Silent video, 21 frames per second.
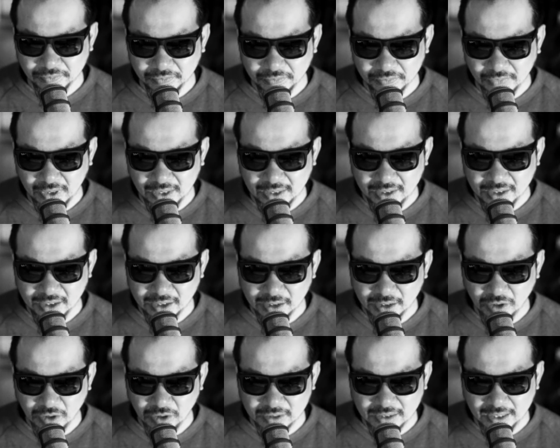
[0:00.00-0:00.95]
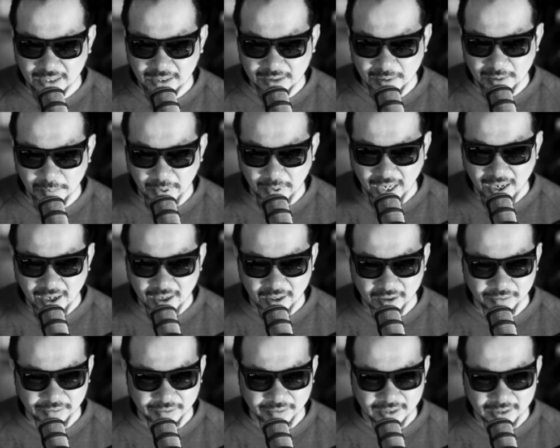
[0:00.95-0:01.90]
And they're just a cocktail in a
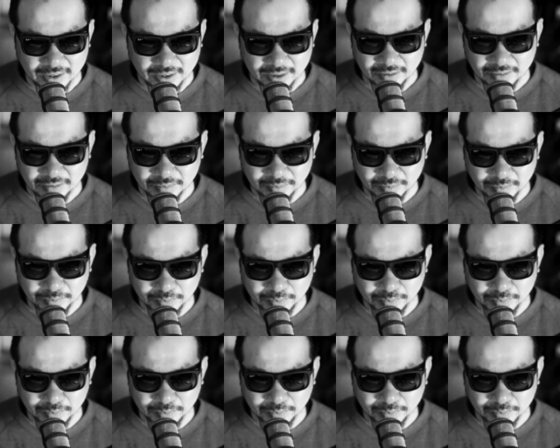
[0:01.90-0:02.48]
bag, really,